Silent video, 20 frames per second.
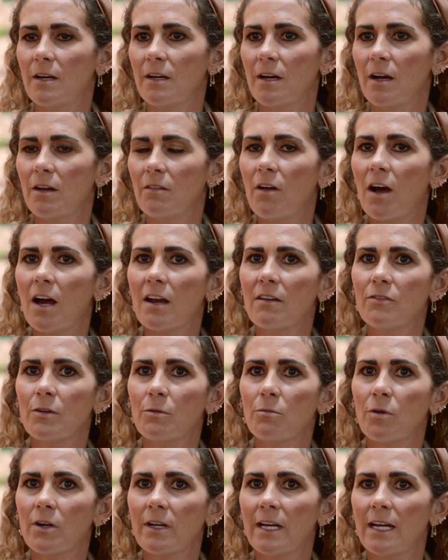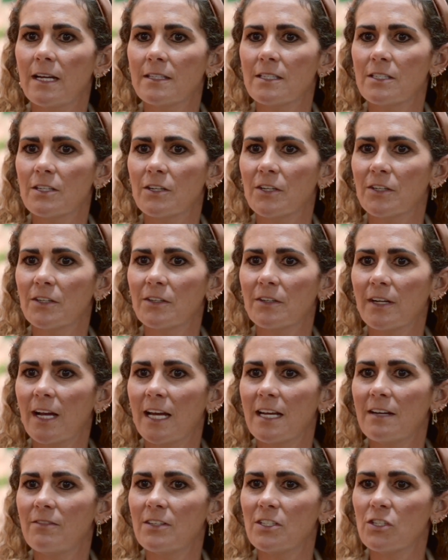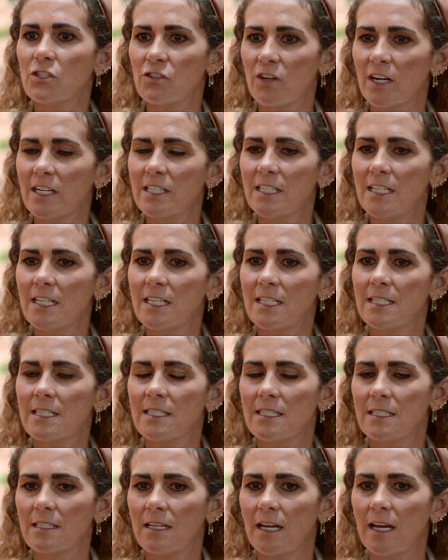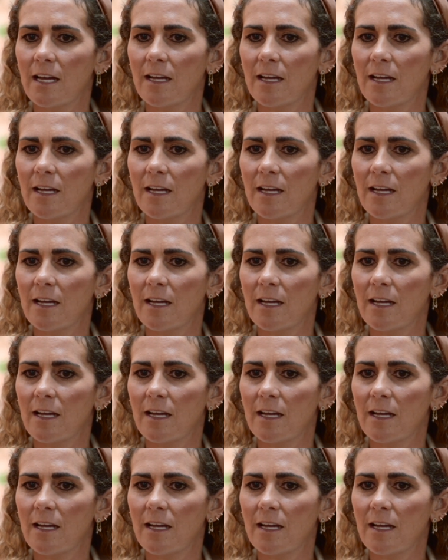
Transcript: A lot of the workouts are kind of instructed. It's